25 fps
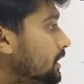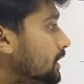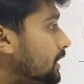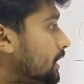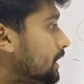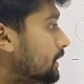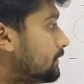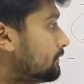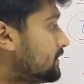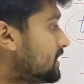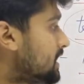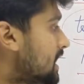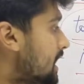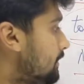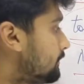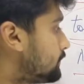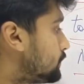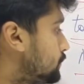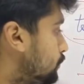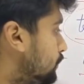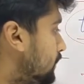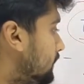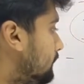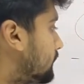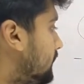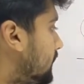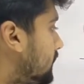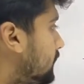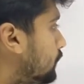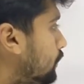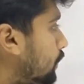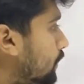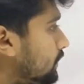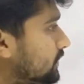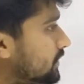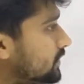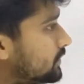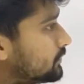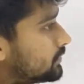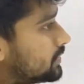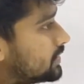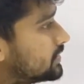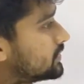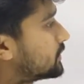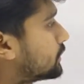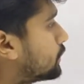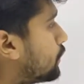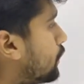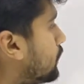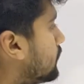We have two different clauses.
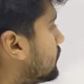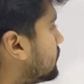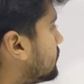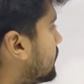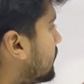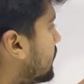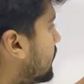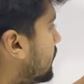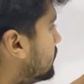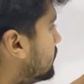First clause